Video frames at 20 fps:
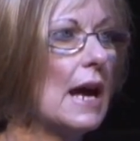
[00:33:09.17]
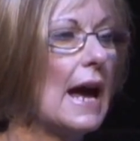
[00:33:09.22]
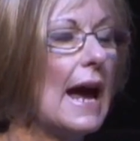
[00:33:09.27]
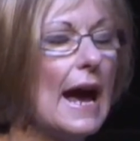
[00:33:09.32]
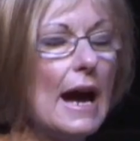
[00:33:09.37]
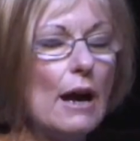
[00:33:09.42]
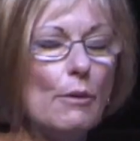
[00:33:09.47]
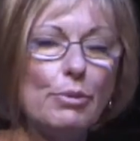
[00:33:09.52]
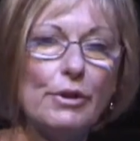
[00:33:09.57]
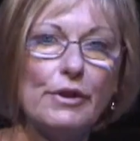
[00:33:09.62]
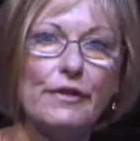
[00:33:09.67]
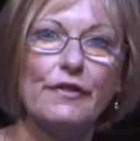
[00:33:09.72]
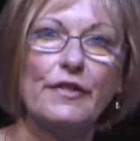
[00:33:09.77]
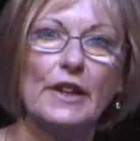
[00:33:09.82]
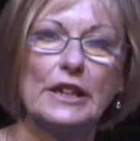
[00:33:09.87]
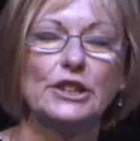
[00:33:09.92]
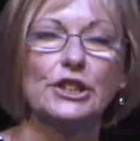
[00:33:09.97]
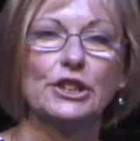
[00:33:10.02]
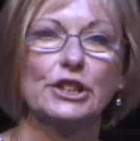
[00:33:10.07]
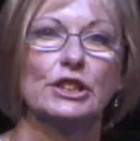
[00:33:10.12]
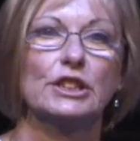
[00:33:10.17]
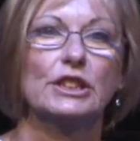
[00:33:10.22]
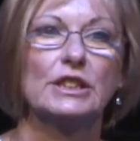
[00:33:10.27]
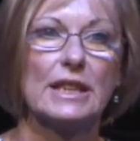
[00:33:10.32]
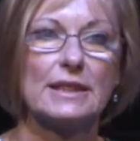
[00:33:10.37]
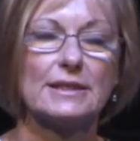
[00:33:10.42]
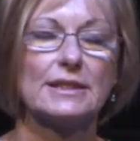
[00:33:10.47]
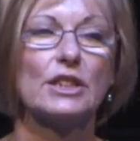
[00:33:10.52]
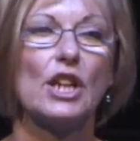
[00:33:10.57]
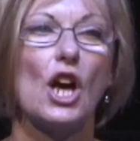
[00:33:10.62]
Our profession
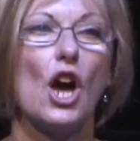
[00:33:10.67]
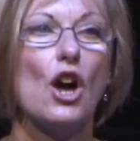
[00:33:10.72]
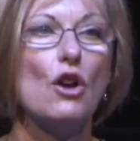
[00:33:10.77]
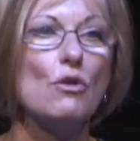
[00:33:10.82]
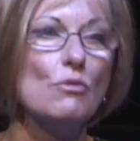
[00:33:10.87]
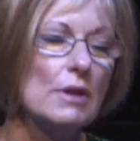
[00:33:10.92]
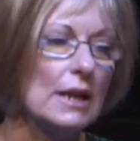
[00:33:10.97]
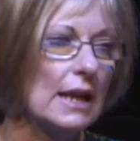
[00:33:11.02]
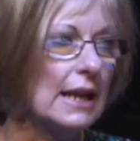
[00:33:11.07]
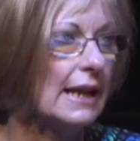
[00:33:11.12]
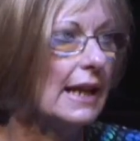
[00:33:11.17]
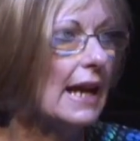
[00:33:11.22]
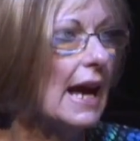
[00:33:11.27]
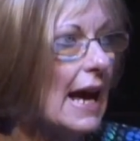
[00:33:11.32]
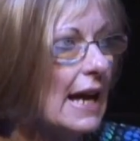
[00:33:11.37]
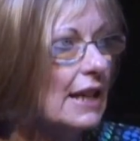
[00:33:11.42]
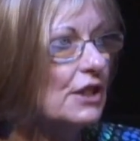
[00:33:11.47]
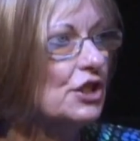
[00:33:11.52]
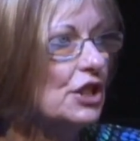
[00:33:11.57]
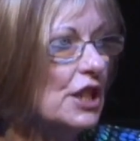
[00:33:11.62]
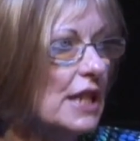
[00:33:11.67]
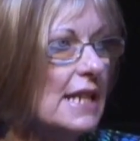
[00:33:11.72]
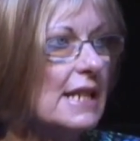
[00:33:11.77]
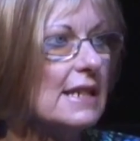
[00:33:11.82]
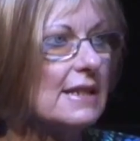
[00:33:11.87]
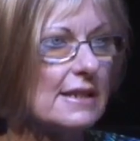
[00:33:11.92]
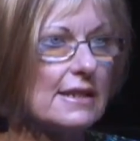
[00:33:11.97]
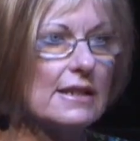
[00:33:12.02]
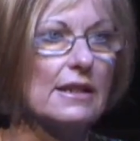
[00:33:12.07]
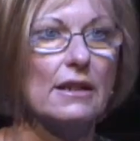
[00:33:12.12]
doesn't only add
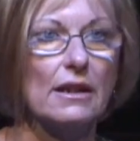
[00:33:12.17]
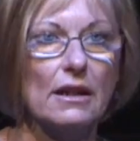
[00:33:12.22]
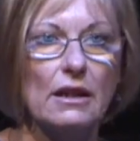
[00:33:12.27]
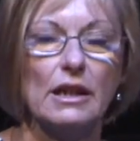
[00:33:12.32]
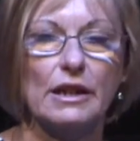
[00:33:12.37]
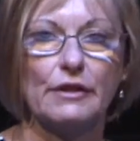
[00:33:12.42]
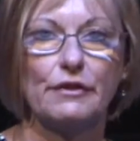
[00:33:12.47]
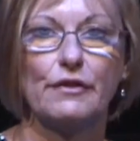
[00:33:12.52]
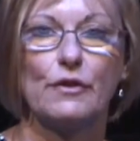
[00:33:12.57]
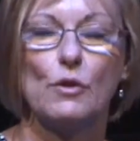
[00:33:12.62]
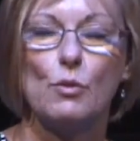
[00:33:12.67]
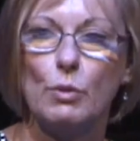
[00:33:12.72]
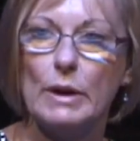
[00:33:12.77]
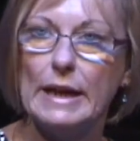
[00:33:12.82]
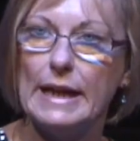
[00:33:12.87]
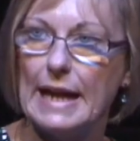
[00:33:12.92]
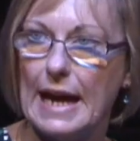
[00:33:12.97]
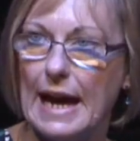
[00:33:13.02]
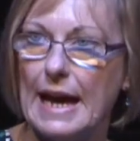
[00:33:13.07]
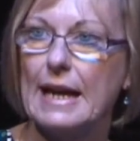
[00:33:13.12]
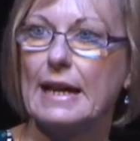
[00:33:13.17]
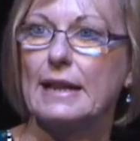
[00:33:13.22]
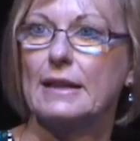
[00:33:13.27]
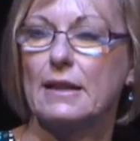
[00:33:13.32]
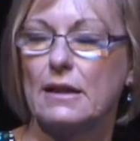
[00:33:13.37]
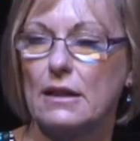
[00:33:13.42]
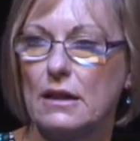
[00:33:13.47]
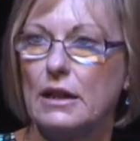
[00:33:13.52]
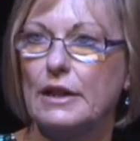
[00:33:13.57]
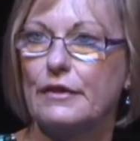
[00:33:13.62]
years to life, we add
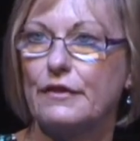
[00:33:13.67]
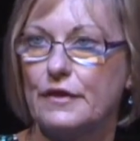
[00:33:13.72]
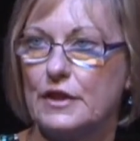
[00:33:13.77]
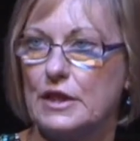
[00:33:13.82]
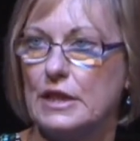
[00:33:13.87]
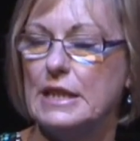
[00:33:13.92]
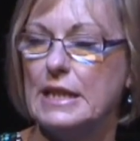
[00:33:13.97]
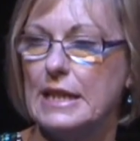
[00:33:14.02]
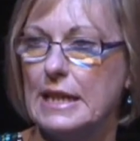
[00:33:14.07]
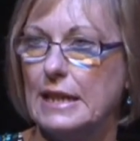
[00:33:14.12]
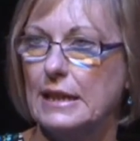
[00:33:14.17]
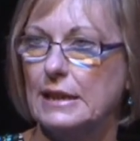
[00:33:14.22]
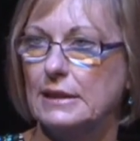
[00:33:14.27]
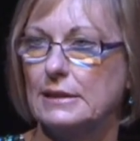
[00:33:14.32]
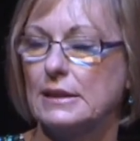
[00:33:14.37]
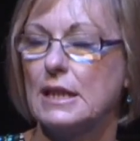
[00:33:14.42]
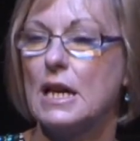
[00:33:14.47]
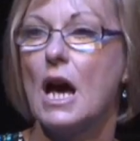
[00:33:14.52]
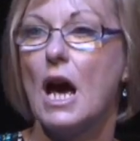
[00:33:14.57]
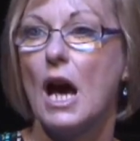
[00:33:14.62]
life to years.